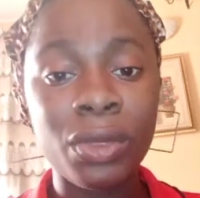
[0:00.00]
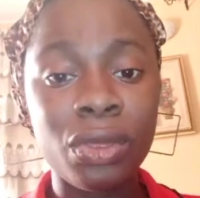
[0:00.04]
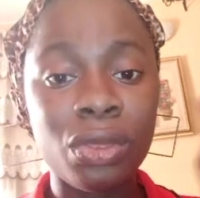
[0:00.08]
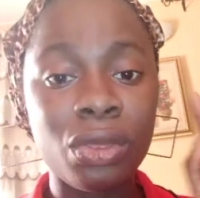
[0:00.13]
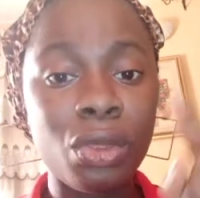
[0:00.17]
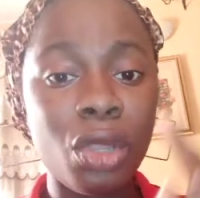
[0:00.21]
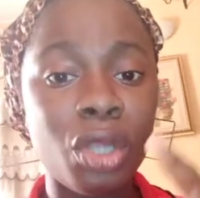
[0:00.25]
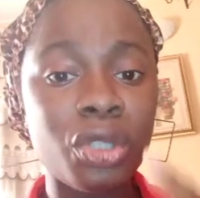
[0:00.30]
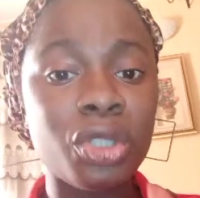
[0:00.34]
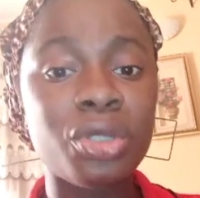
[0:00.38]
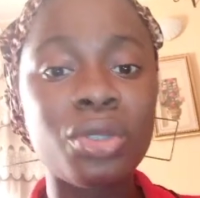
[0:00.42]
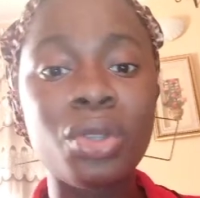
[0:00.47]

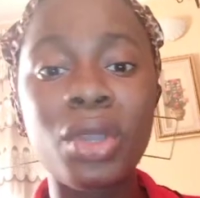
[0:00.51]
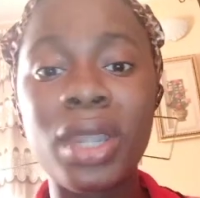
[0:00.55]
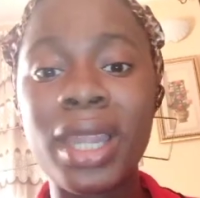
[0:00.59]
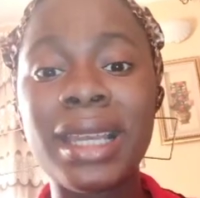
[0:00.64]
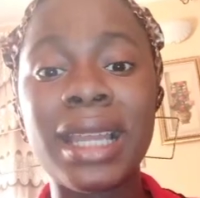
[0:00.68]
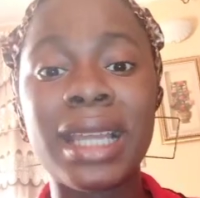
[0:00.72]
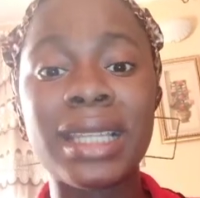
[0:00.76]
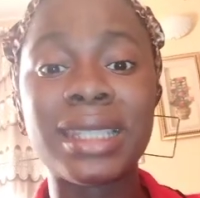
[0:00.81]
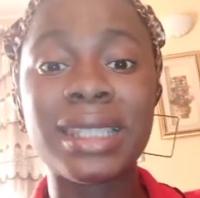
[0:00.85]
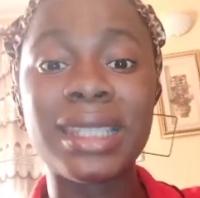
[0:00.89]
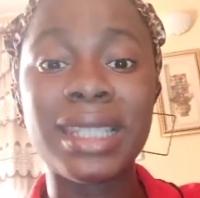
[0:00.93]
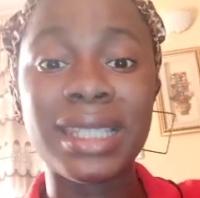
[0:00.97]
not knowing
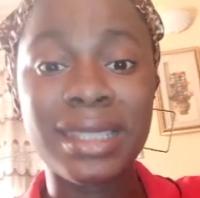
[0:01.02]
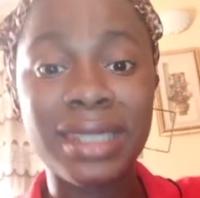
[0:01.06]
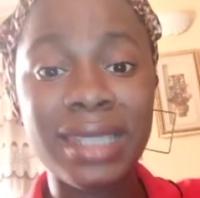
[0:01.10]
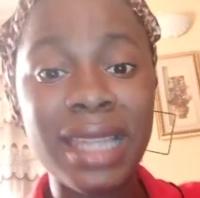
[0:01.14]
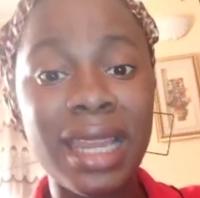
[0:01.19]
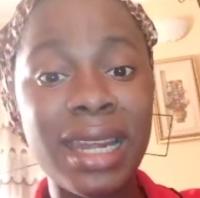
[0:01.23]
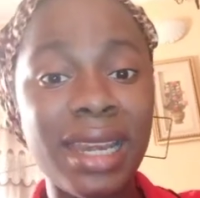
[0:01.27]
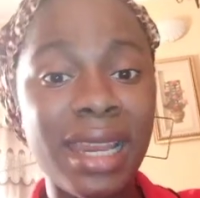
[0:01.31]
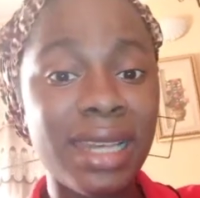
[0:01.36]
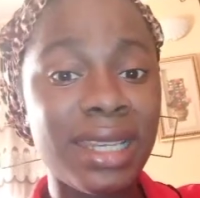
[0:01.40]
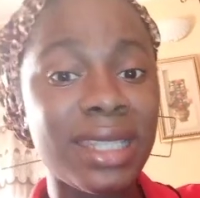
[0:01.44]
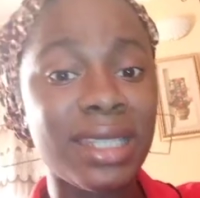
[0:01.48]
that the
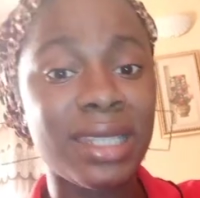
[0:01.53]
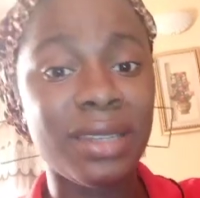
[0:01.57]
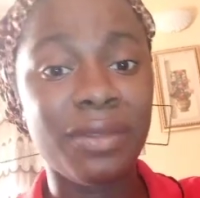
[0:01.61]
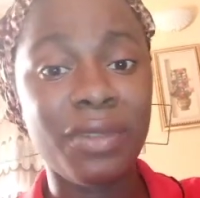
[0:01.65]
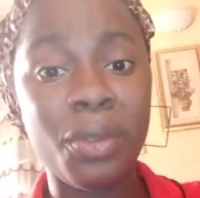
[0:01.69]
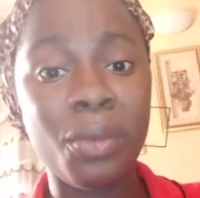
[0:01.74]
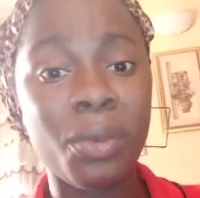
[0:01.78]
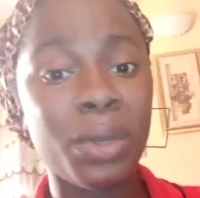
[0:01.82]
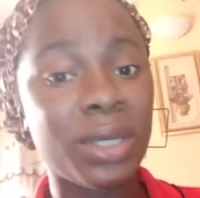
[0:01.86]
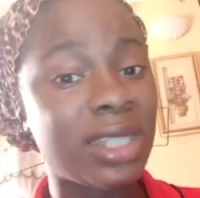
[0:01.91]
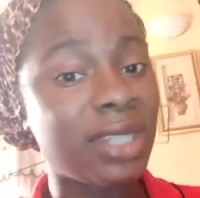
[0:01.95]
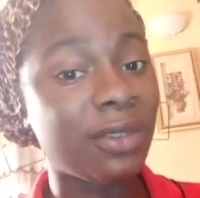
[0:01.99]
said lady is
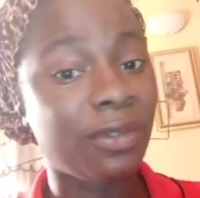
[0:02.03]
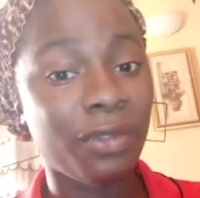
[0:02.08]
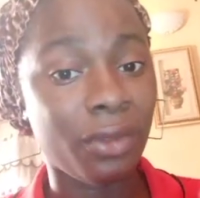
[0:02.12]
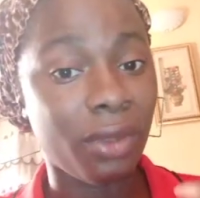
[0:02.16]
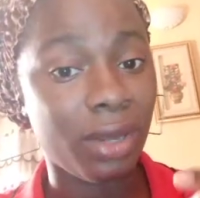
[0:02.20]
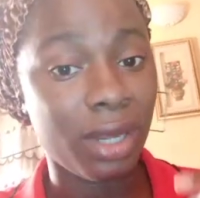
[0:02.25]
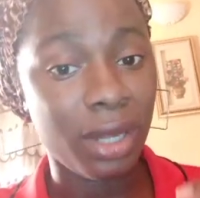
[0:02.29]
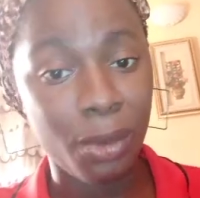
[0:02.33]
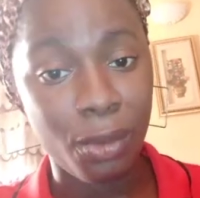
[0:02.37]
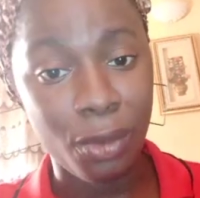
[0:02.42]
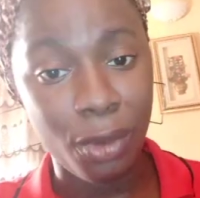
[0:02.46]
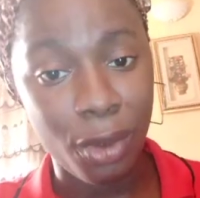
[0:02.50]
even waiting for
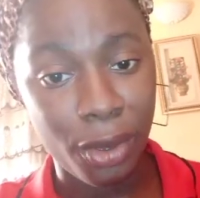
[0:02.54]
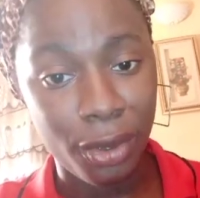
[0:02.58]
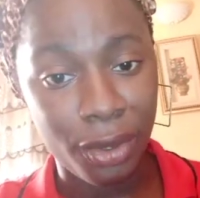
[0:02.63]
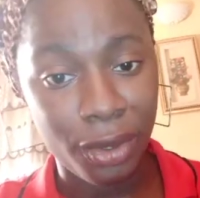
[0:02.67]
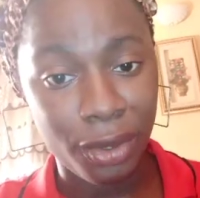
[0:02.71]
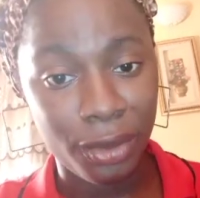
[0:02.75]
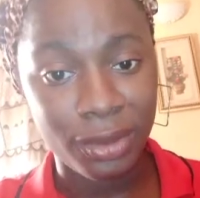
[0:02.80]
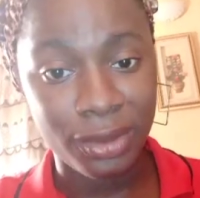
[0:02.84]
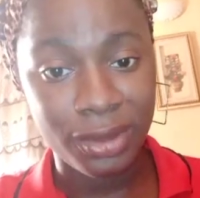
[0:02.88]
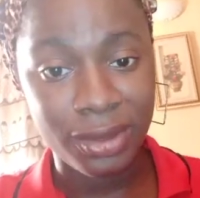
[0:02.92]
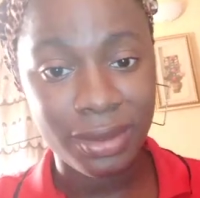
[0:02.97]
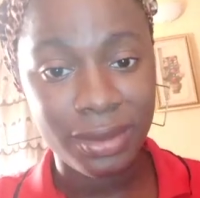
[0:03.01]

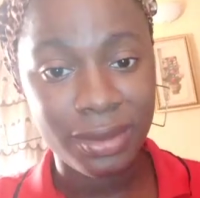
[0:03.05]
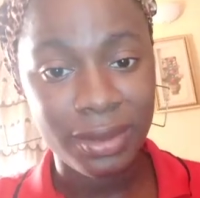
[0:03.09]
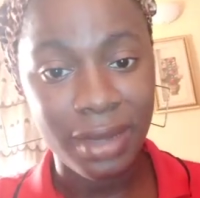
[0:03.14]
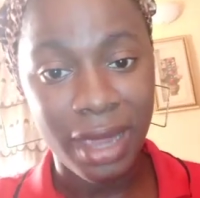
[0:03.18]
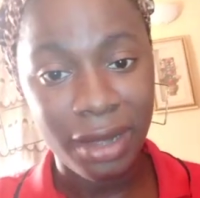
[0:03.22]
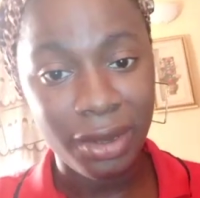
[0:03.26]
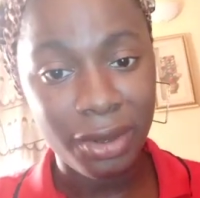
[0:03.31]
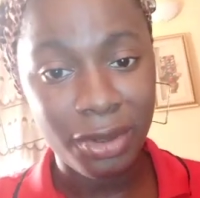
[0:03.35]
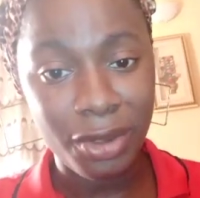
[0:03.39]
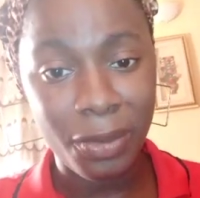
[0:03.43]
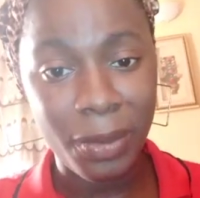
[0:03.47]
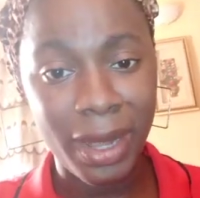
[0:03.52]
Liquorose. I
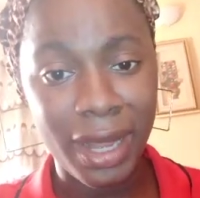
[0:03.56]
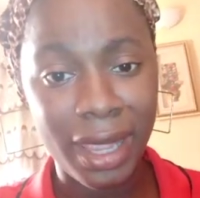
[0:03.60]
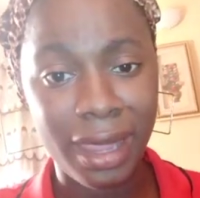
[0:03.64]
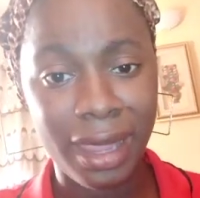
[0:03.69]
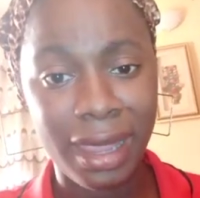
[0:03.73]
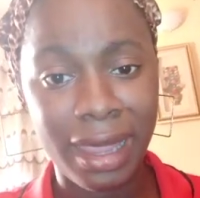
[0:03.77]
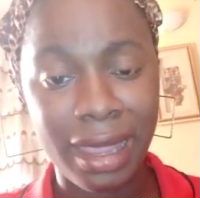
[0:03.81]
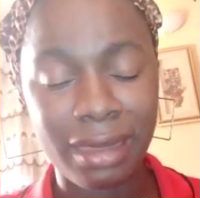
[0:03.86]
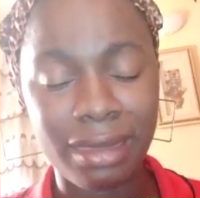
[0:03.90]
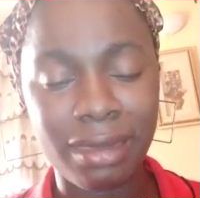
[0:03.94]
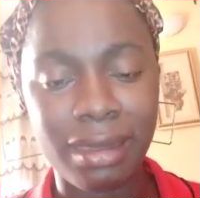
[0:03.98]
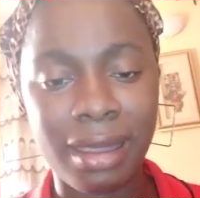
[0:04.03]
don't know whether you
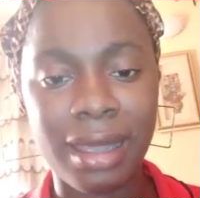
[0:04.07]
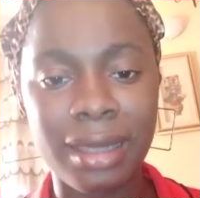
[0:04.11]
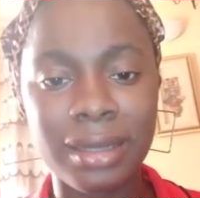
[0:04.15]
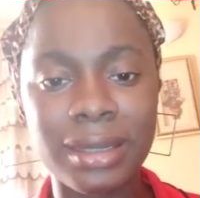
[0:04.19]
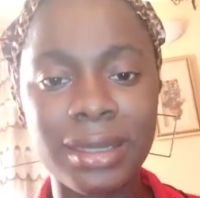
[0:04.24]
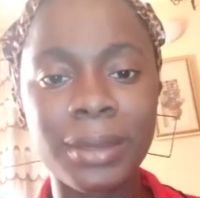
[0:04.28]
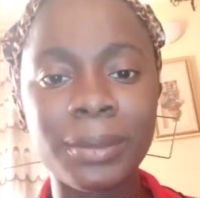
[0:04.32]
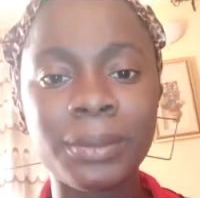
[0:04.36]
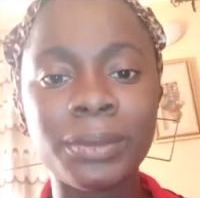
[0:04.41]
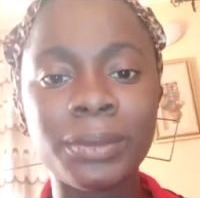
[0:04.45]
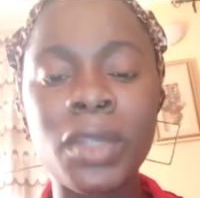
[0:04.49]
get that.